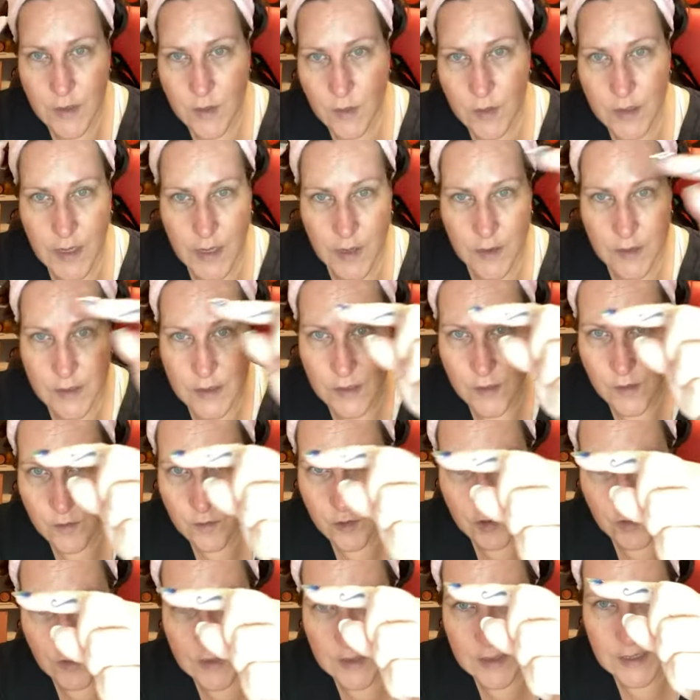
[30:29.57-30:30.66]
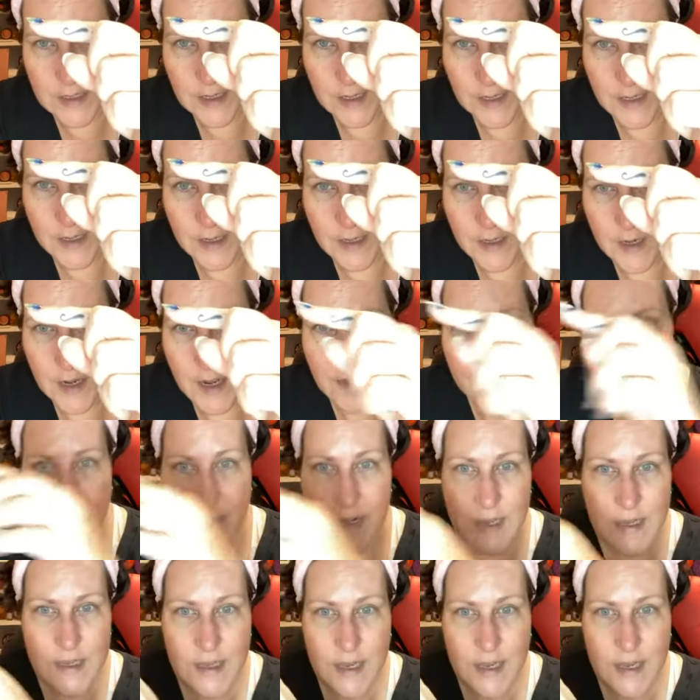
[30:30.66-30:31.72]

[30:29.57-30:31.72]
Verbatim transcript: So it carries the nutrients in, and then it